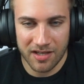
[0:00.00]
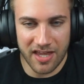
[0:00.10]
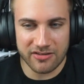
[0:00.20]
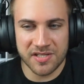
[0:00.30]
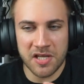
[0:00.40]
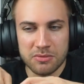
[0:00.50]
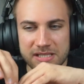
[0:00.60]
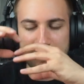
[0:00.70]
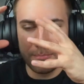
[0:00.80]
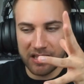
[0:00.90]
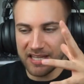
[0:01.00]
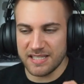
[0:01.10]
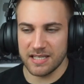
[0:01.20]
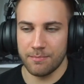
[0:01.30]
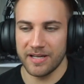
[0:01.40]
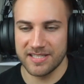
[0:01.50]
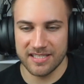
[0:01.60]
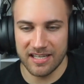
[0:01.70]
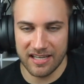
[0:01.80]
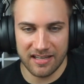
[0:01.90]
they're so simplistic, but
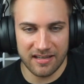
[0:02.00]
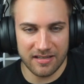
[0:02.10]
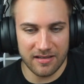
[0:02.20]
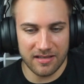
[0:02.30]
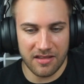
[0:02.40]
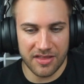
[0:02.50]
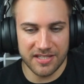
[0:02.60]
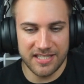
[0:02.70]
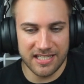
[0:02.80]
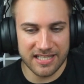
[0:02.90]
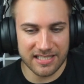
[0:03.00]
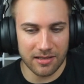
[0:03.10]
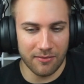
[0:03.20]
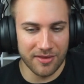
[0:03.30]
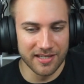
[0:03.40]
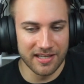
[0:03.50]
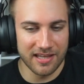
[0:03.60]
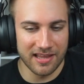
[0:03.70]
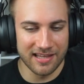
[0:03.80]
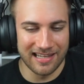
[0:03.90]
the details, I love the
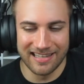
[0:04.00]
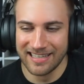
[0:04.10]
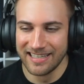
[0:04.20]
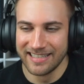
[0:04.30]
little